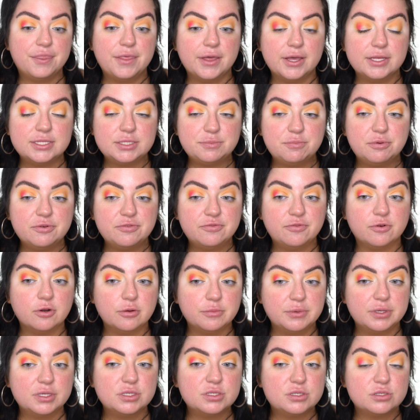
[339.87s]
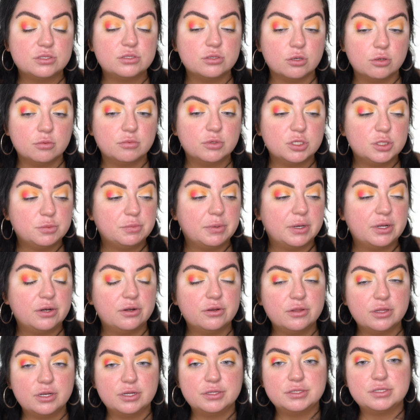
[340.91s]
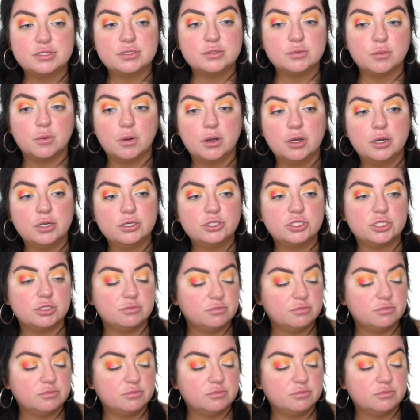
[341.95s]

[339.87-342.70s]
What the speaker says: That's performing so much better than its swatch.